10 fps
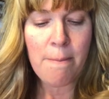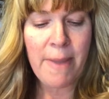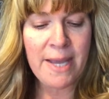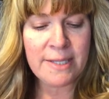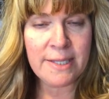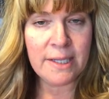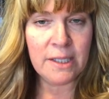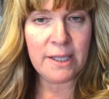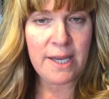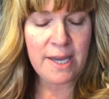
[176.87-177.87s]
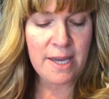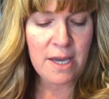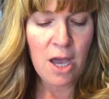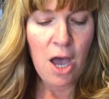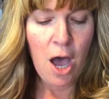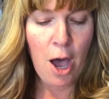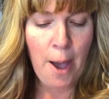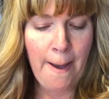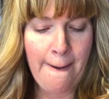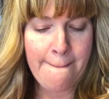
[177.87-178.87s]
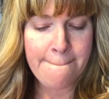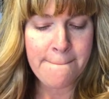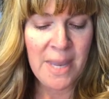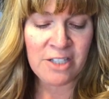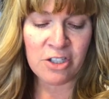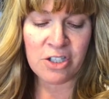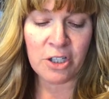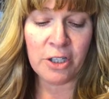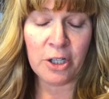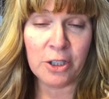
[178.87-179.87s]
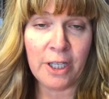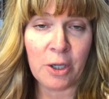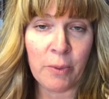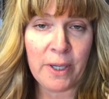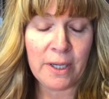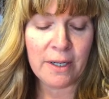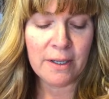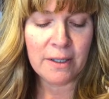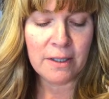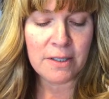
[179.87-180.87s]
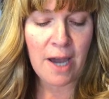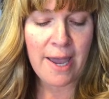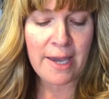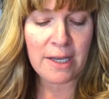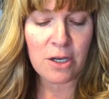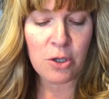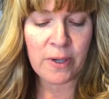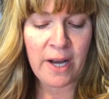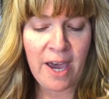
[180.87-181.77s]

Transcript: basically, um, it's just a clear liquid diet. You can